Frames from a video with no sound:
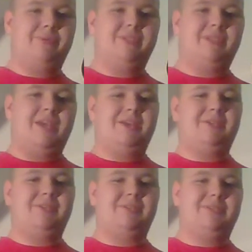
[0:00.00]

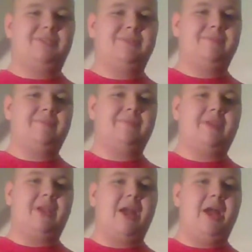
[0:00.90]
says
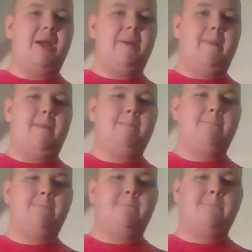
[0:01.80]

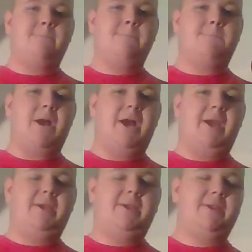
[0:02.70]

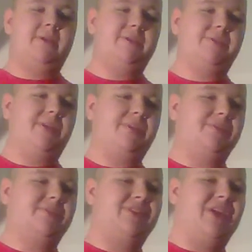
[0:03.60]
bye, is like
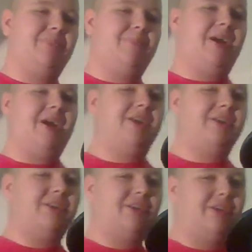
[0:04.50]
saying bye
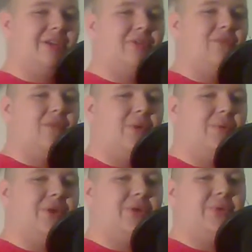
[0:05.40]
to
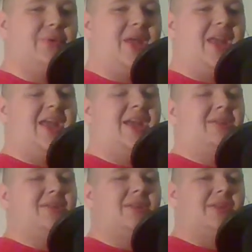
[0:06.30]
Grogu,
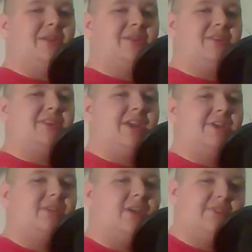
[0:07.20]
and he
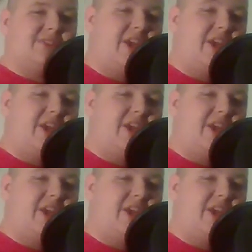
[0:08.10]
takes off his